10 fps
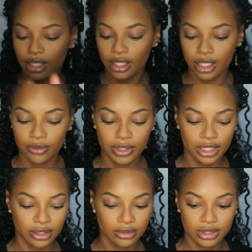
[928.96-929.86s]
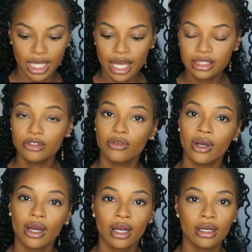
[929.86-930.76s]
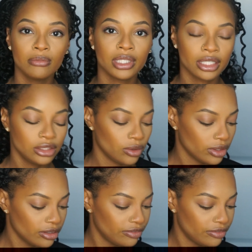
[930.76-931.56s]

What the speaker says: And we're going to use that for our blush on our